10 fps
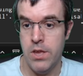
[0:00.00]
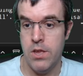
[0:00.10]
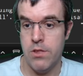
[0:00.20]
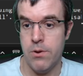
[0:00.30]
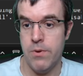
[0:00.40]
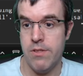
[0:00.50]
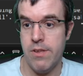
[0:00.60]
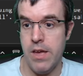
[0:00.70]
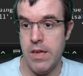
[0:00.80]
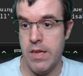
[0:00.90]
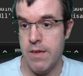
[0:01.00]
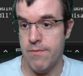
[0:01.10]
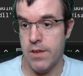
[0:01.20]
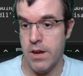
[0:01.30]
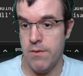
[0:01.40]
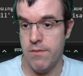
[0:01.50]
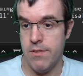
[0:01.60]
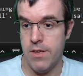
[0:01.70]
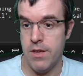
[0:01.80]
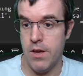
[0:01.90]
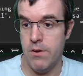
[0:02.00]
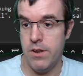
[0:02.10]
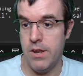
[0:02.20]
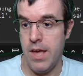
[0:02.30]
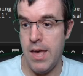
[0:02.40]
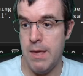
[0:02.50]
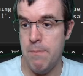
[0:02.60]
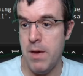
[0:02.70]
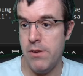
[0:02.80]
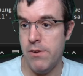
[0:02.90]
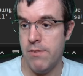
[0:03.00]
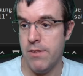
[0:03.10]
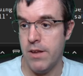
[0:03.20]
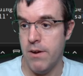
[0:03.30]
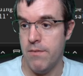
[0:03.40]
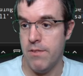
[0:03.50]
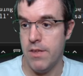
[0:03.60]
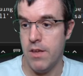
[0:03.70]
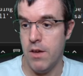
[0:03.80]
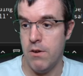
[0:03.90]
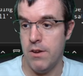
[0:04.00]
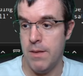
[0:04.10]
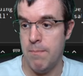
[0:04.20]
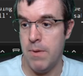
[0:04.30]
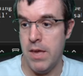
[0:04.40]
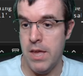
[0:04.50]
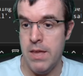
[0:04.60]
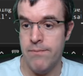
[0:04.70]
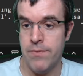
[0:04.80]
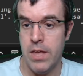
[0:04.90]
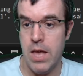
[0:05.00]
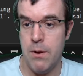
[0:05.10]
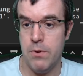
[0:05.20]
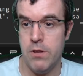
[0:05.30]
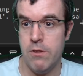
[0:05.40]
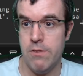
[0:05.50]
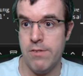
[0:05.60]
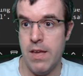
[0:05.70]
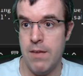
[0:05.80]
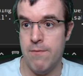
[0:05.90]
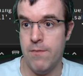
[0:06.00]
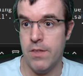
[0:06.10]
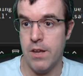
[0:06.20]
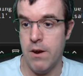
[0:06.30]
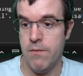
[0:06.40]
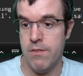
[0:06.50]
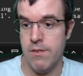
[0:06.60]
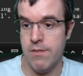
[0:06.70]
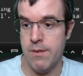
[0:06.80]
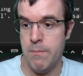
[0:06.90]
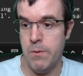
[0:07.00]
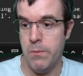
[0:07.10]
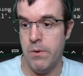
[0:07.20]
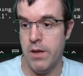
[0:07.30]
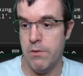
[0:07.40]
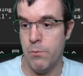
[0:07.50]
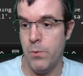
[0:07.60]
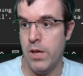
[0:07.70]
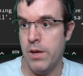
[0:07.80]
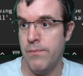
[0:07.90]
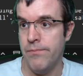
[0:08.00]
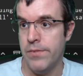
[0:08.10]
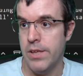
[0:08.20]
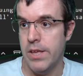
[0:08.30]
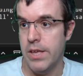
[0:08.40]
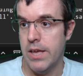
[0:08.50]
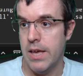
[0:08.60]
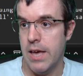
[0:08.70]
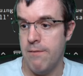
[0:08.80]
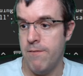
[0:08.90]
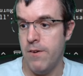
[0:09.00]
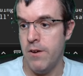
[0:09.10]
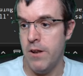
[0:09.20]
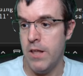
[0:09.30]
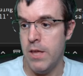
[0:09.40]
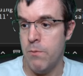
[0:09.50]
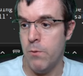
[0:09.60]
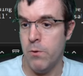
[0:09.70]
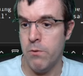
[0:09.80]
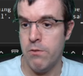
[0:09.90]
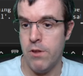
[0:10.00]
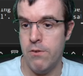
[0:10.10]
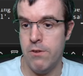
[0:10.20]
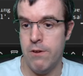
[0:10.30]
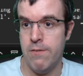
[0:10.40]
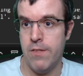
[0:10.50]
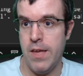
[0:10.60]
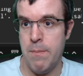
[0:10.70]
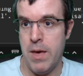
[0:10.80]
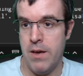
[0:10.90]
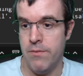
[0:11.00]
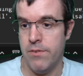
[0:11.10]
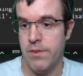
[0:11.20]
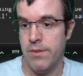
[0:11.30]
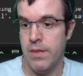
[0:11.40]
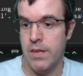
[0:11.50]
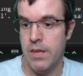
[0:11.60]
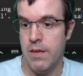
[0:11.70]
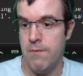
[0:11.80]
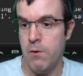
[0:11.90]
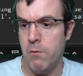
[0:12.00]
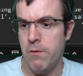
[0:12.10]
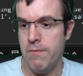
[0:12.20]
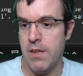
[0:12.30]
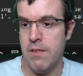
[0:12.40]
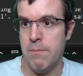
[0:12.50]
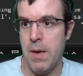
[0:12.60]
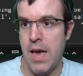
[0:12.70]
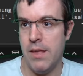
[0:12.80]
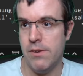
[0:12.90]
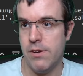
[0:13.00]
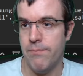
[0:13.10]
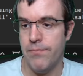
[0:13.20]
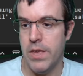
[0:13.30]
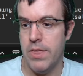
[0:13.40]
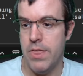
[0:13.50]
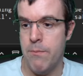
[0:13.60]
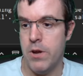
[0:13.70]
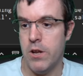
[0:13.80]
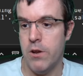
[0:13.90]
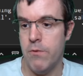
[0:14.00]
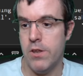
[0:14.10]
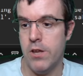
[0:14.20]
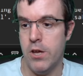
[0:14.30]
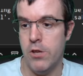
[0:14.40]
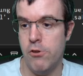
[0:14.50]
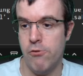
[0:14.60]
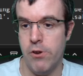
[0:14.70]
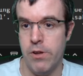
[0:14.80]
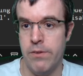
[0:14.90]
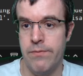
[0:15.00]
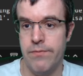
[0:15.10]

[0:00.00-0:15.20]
So we'll say if the currency code in A matches the currency code in B, and we'll do the same for the currency symbol as well. And finally, we'll also do it for the amount. If all of these match, then we're going to return true.